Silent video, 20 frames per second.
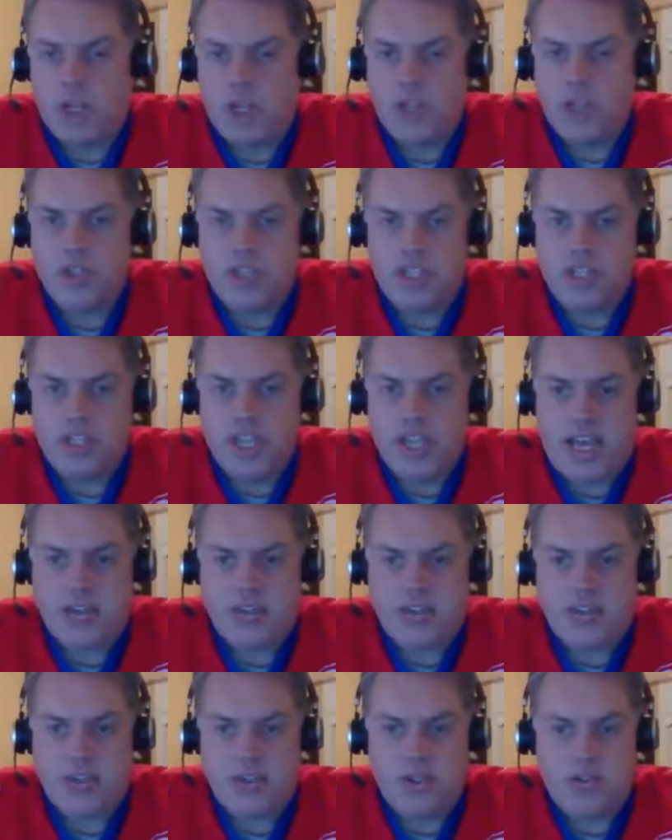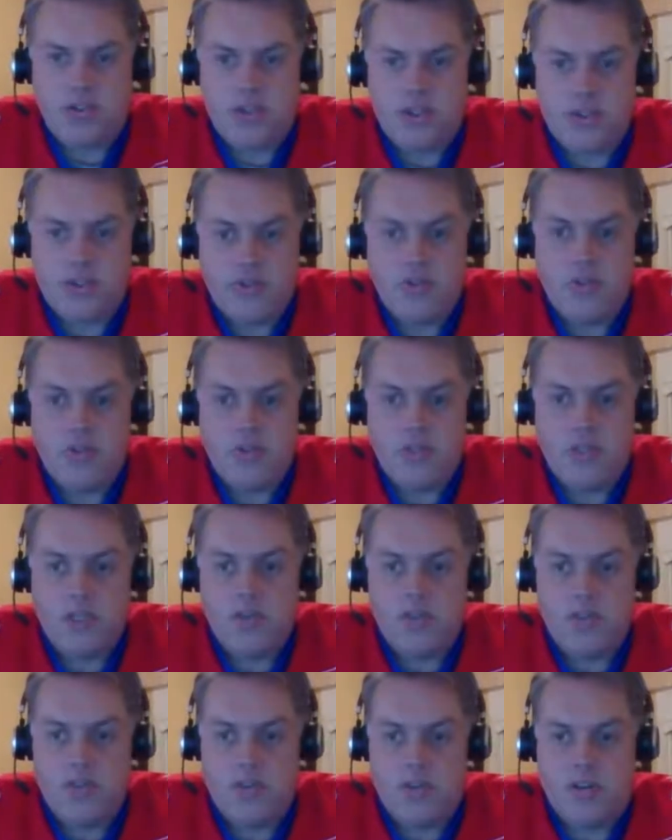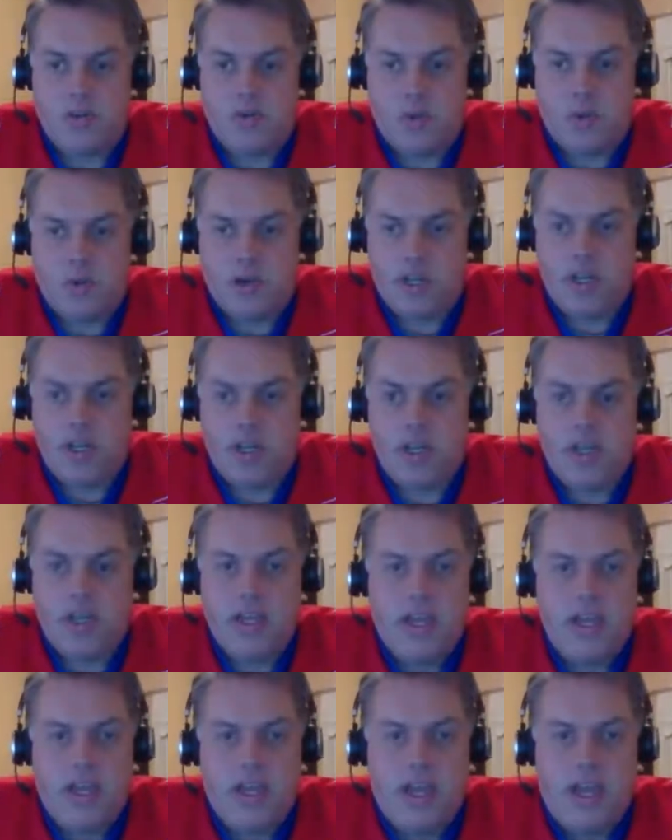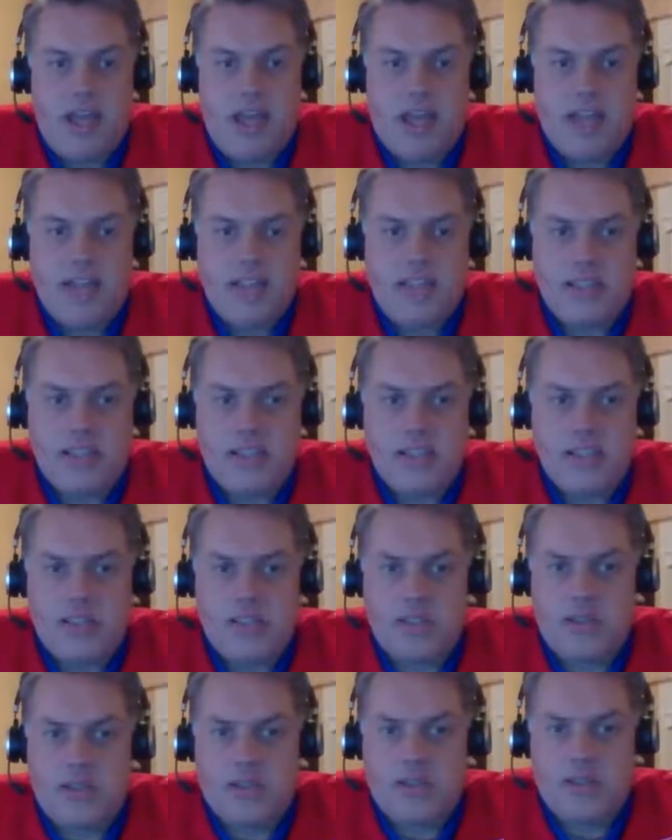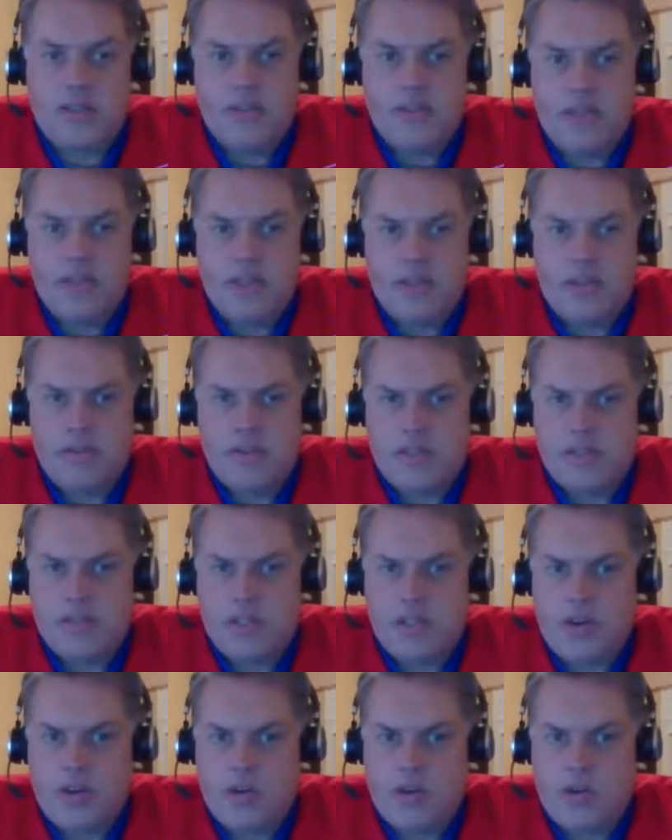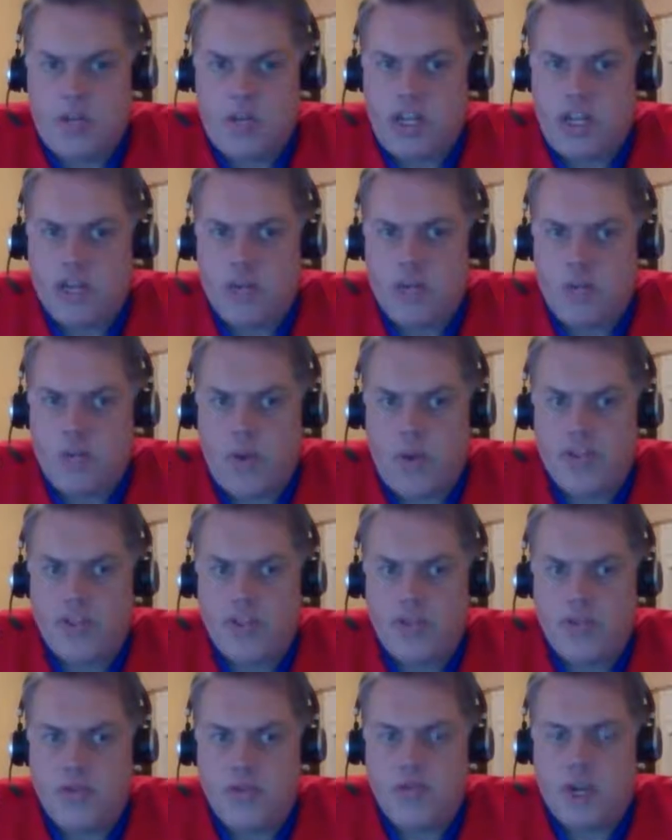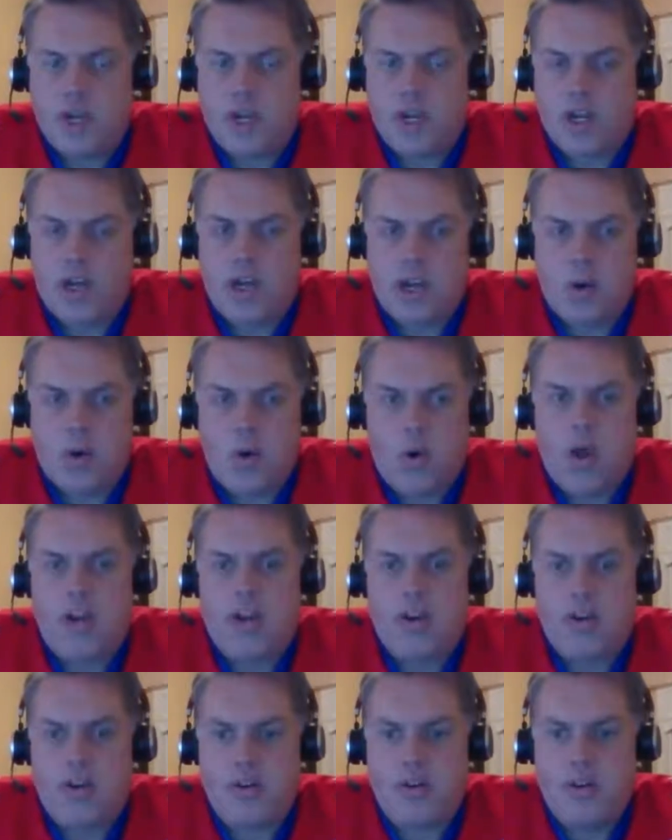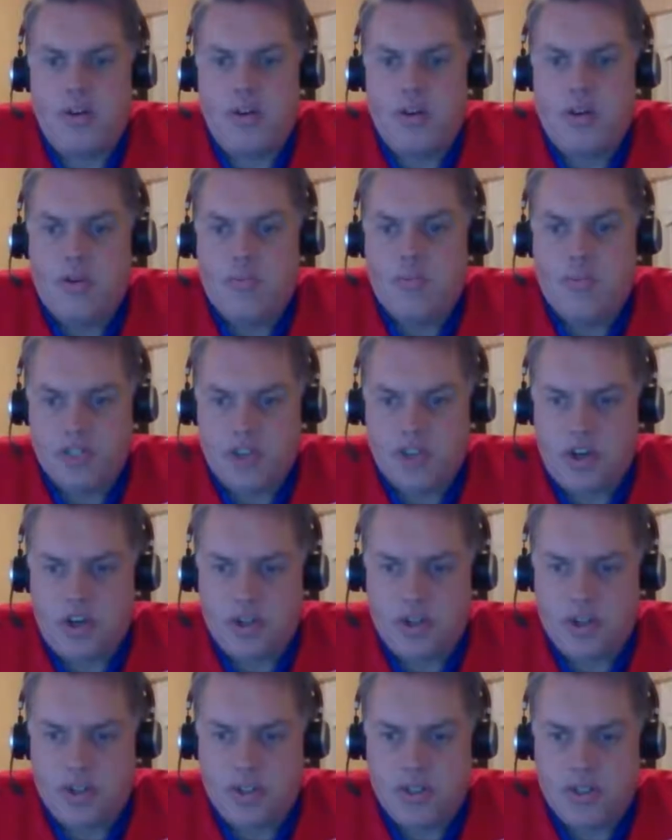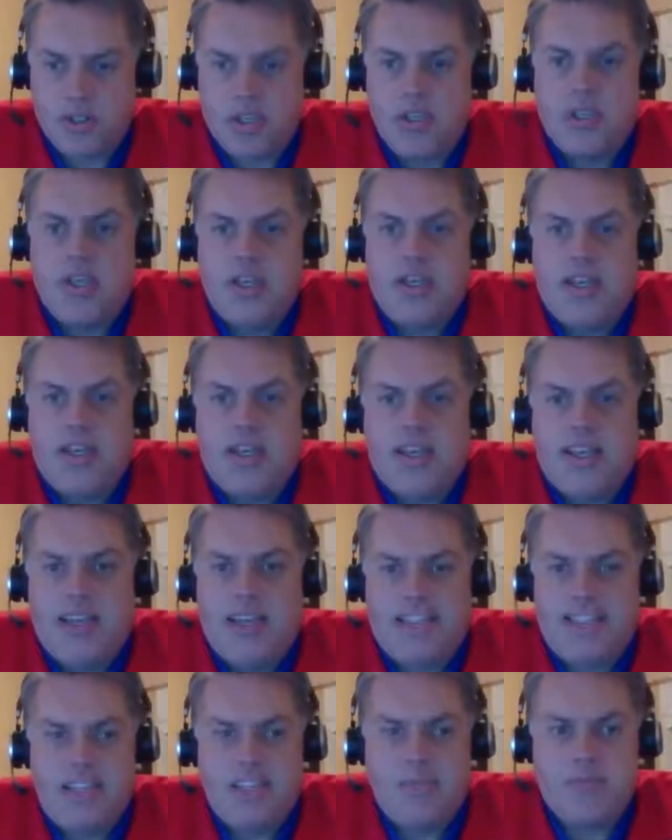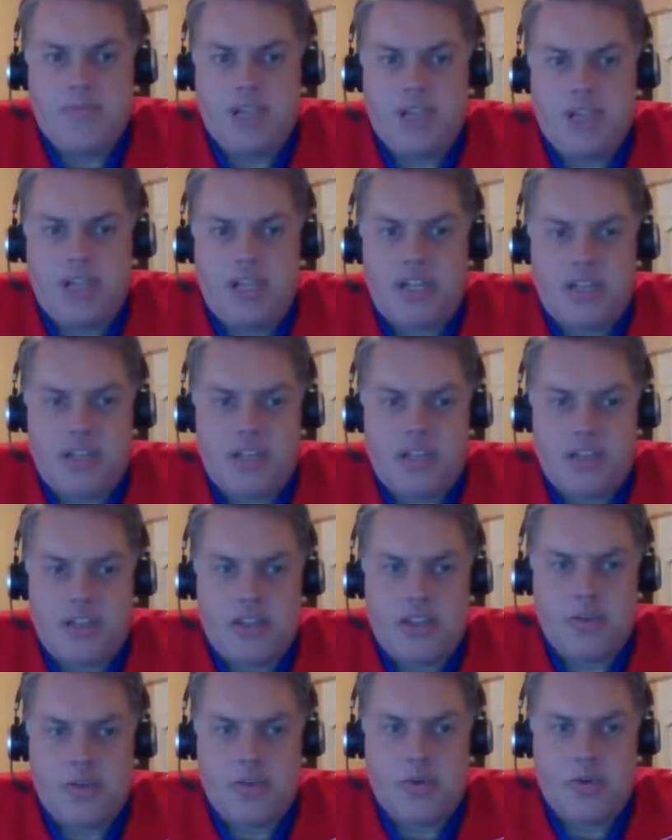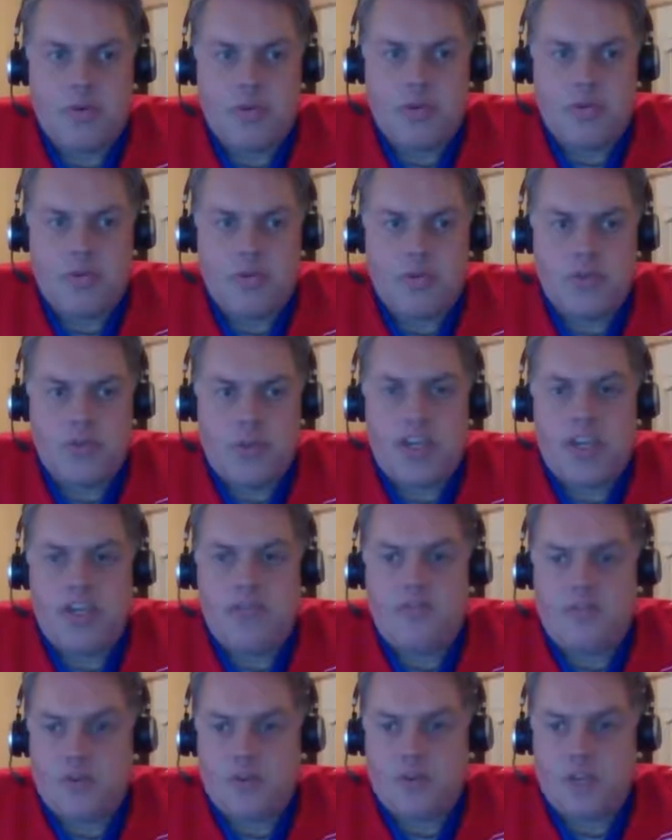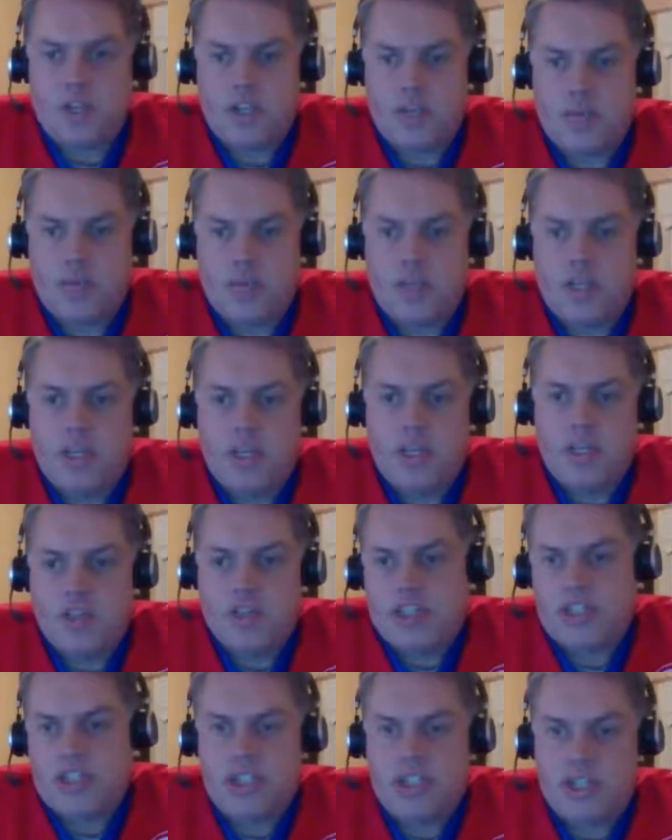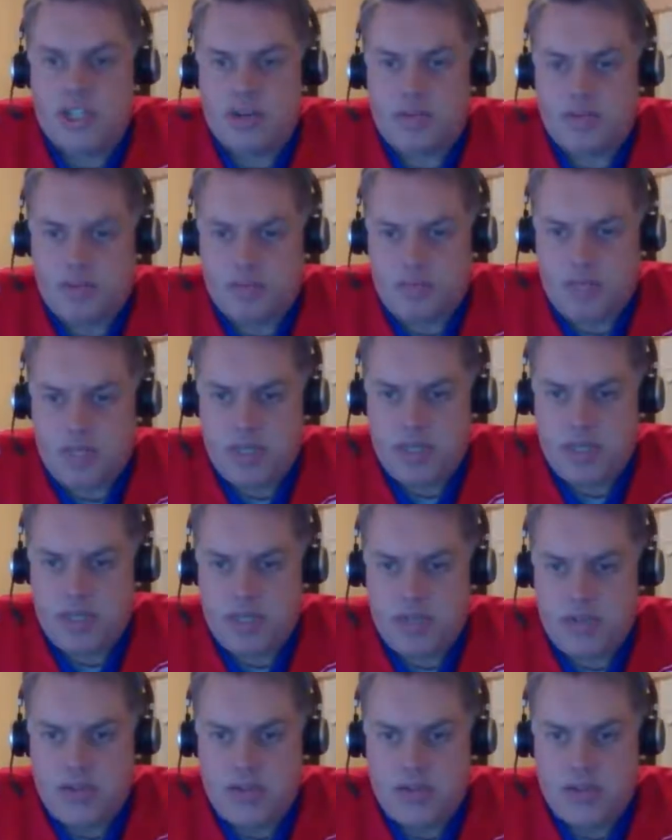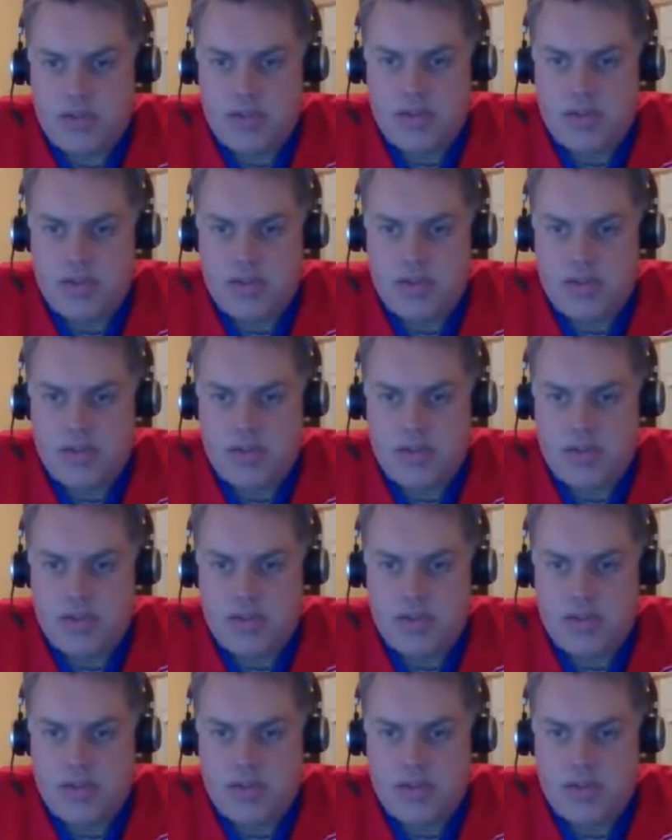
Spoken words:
what Belanger did last year. You would assume he was the number one. And since the Stealth went out of their way to acquire McDonald, it seems unlikely that they were going to trade for him just to let him compete.